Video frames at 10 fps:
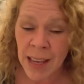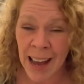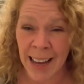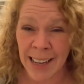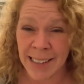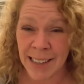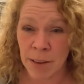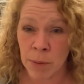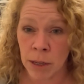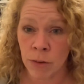and
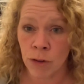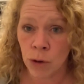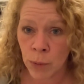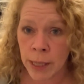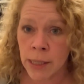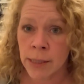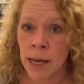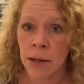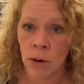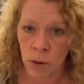I've been two weeks
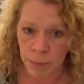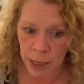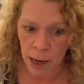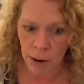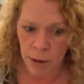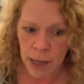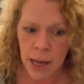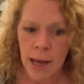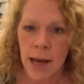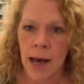at home now
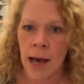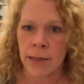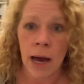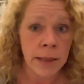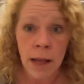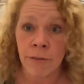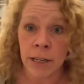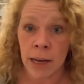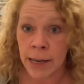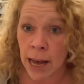and I love
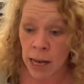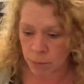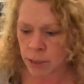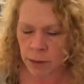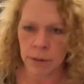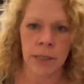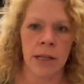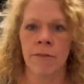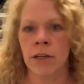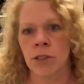it. I absolutely
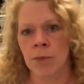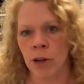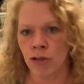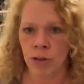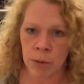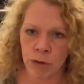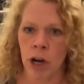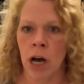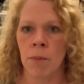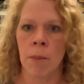love it. It's my dream
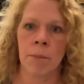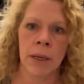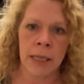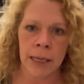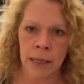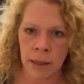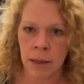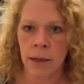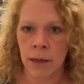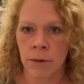job. I'm billing,
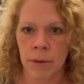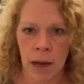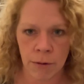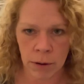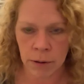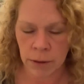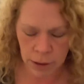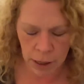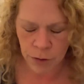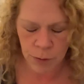you know,
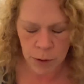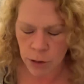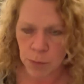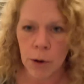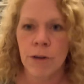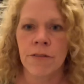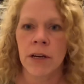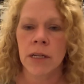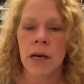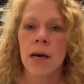it's, it's
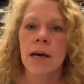perfect.